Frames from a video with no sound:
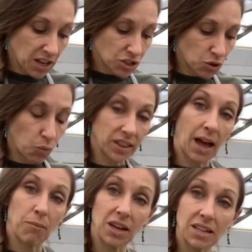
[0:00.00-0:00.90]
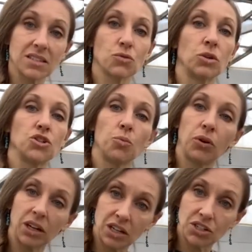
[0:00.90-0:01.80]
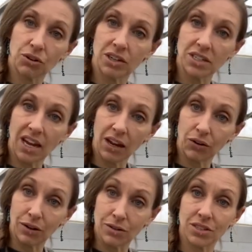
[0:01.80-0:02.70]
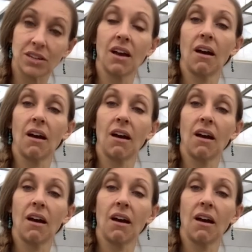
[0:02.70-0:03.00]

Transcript: So what that means is once you put it into your containers,